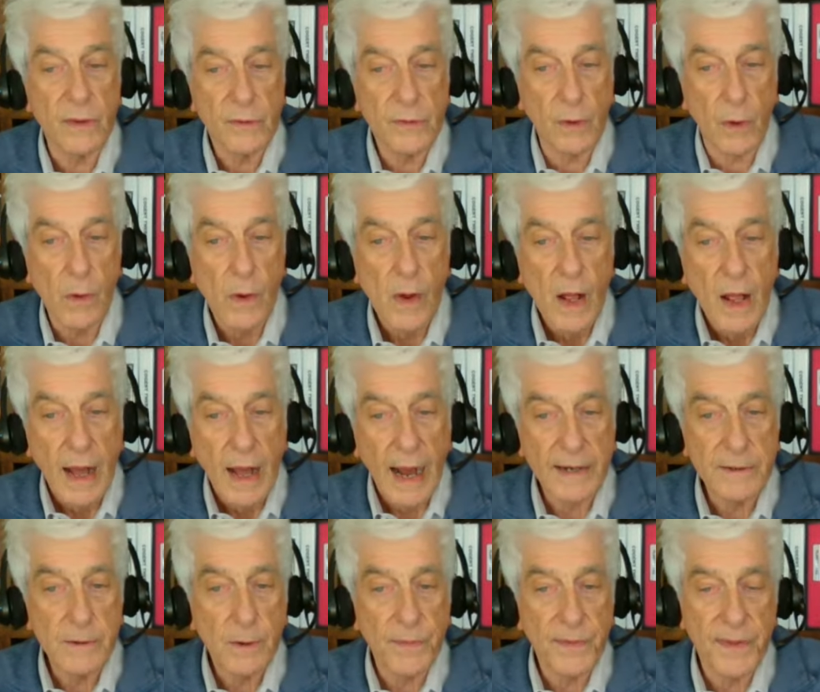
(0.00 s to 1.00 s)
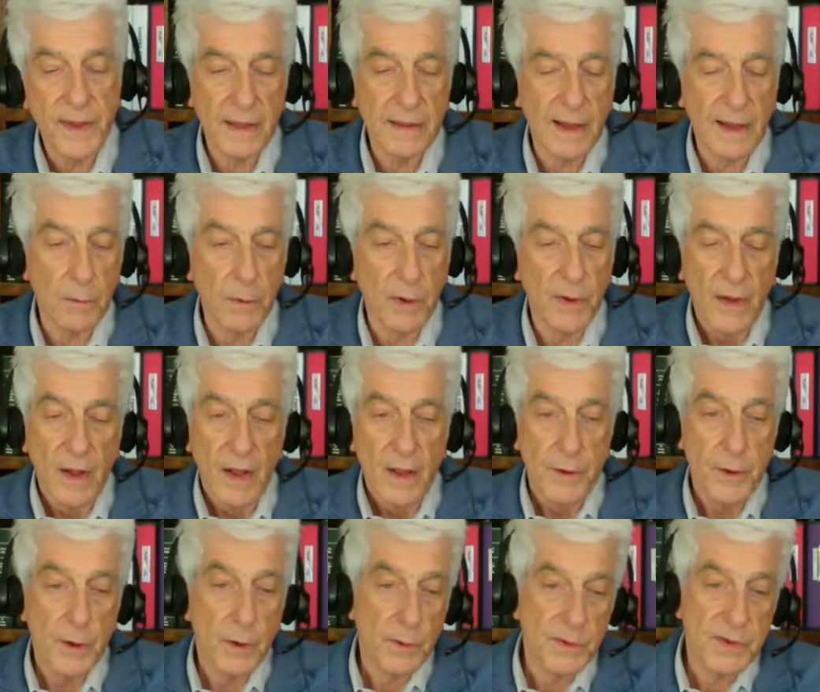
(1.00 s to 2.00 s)
So I don't think that
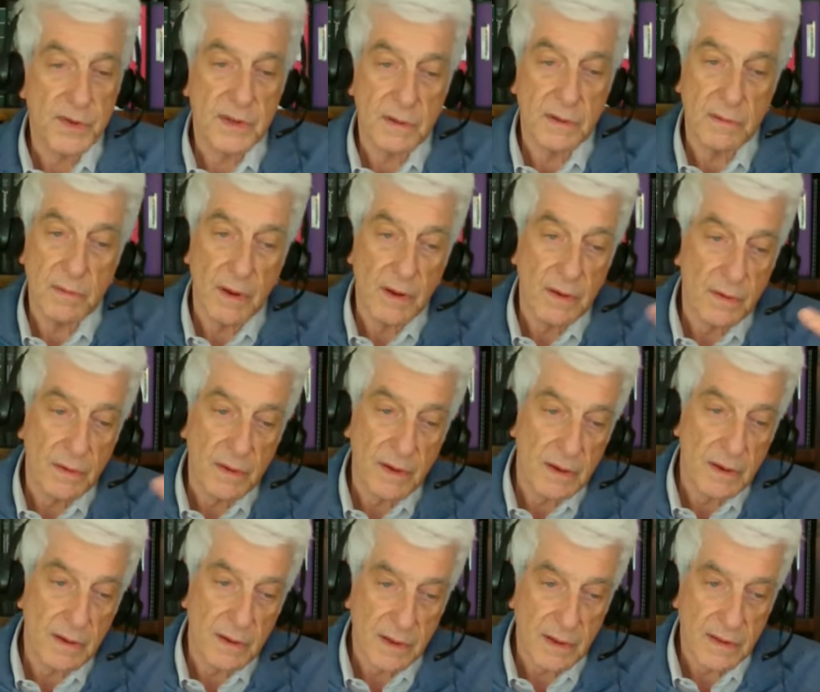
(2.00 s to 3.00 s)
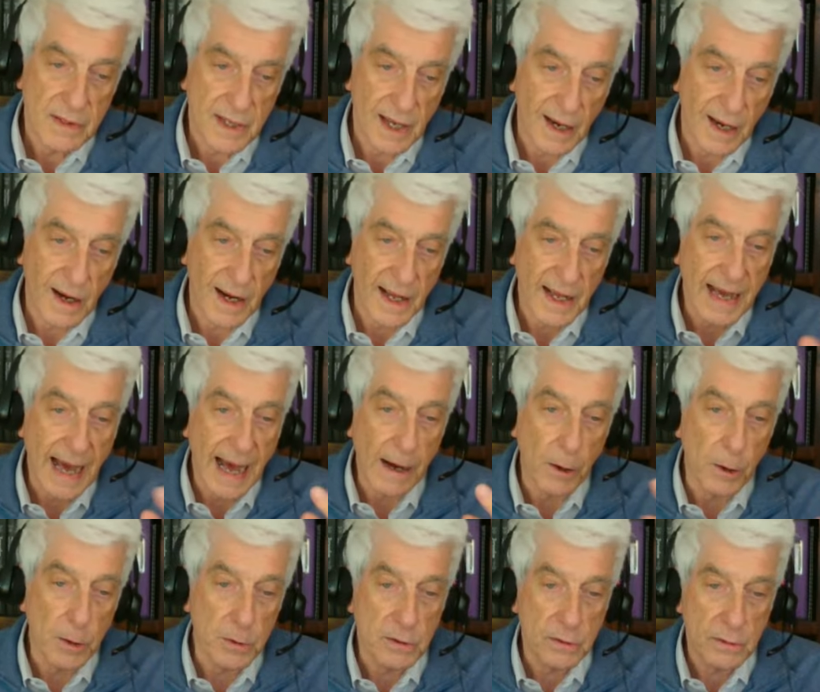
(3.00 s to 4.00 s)
you're singling
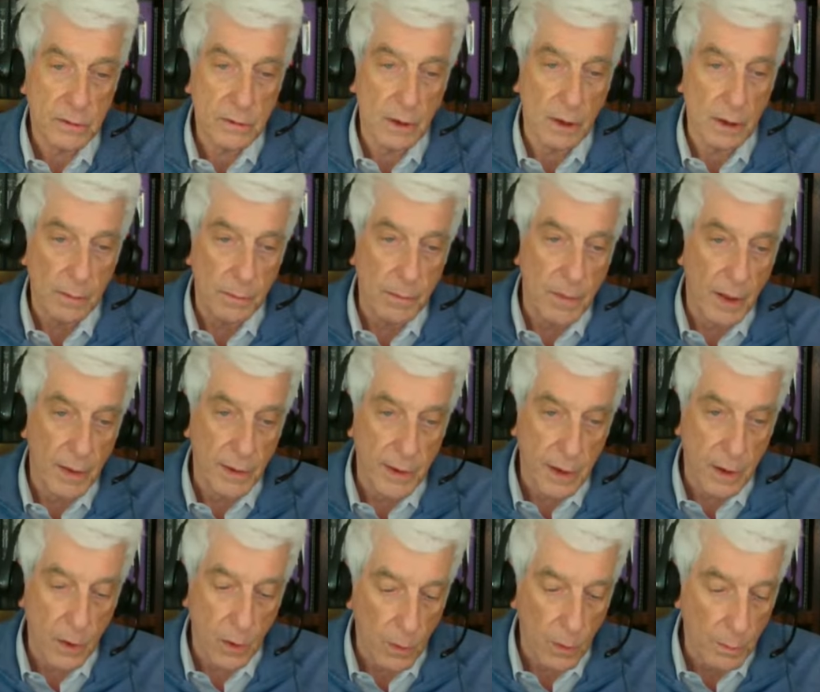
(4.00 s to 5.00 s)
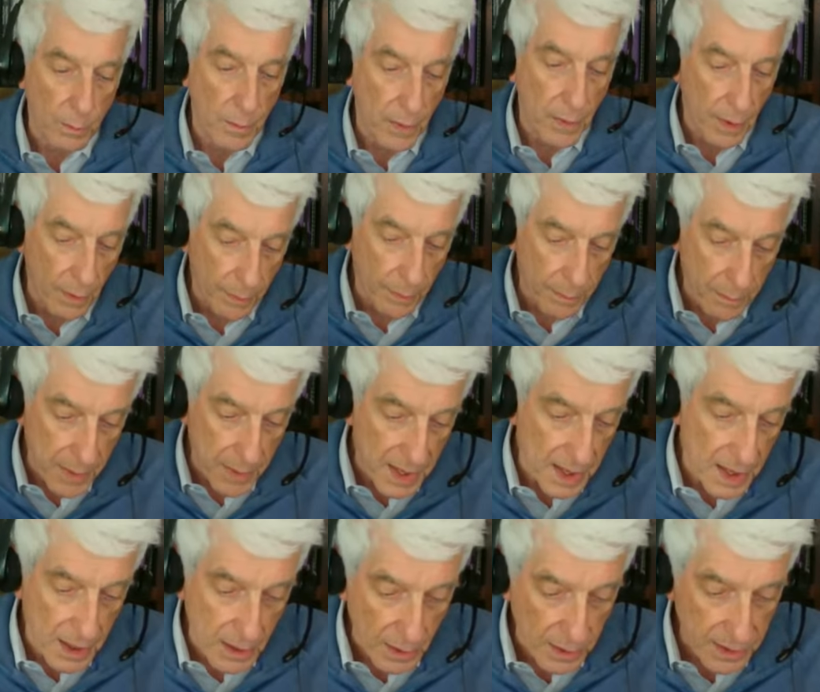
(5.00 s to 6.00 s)
out,
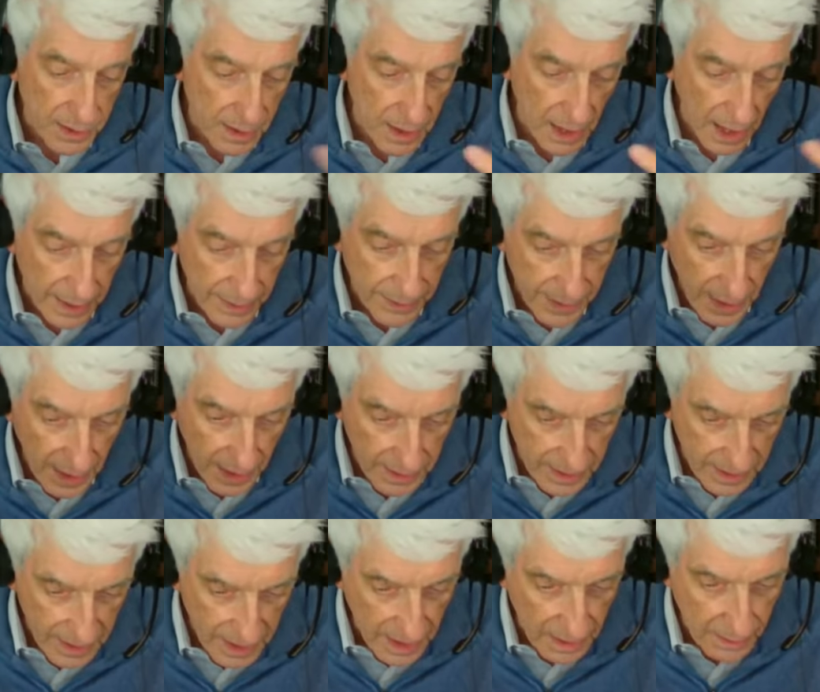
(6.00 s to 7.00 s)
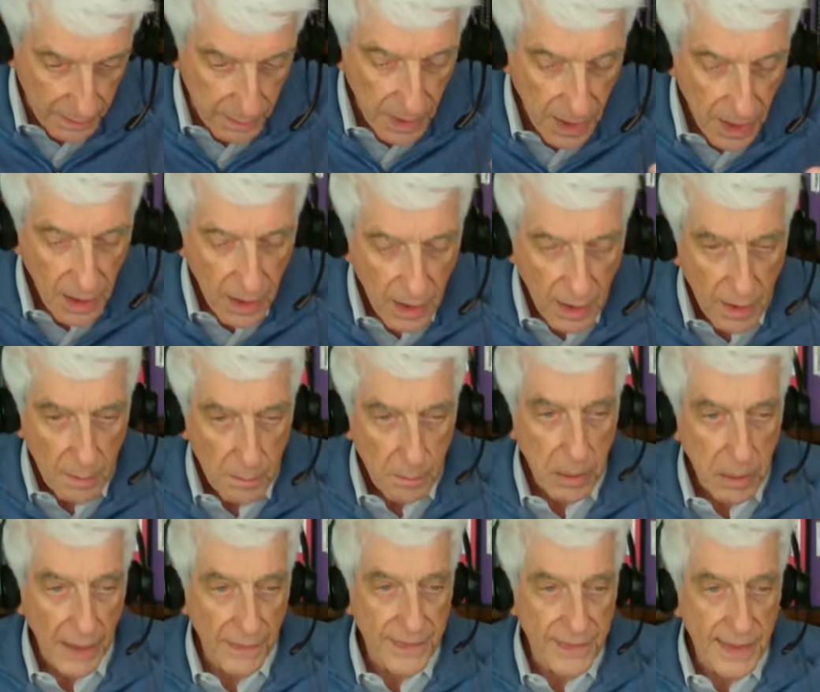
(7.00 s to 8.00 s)
me and him,
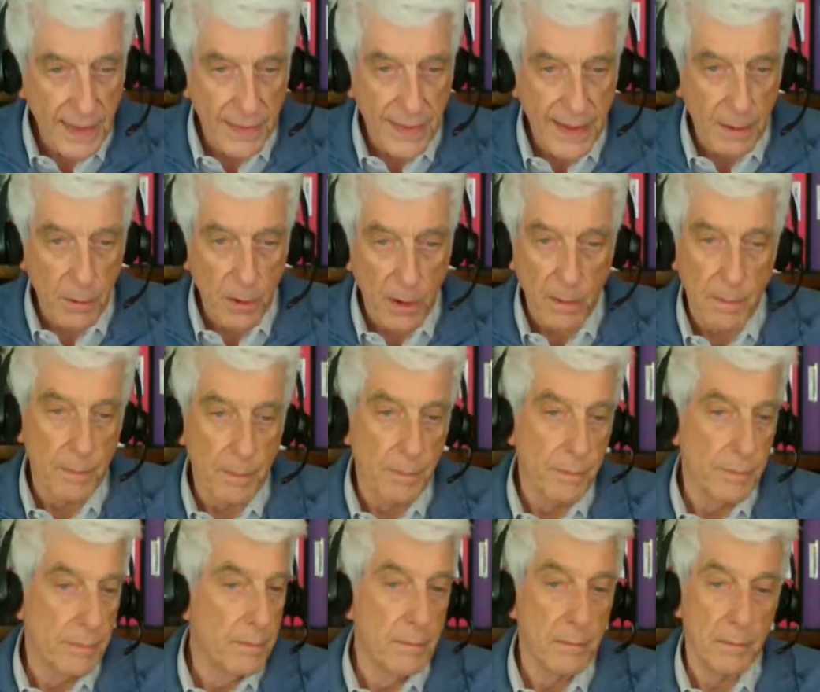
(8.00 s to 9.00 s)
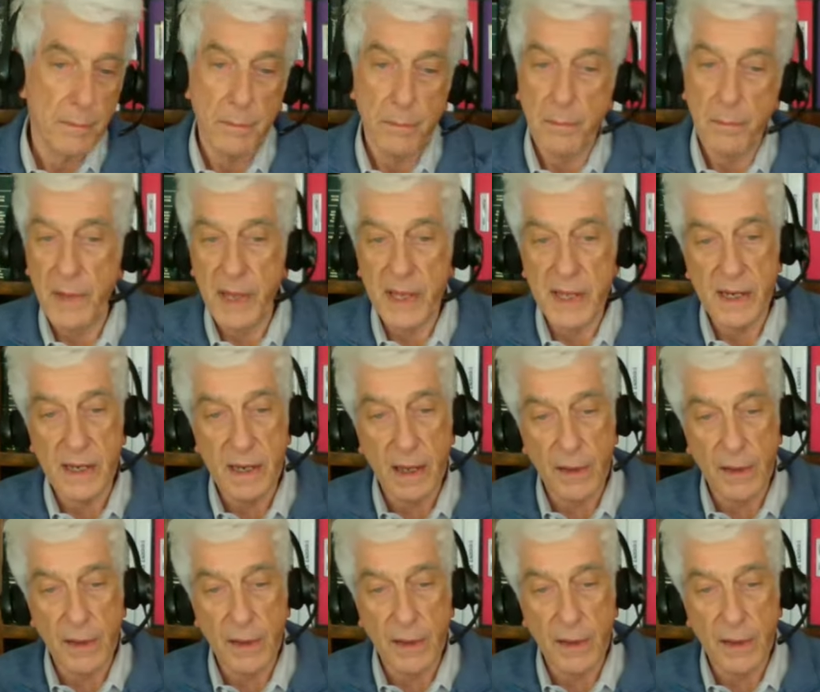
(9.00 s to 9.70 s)
but there were many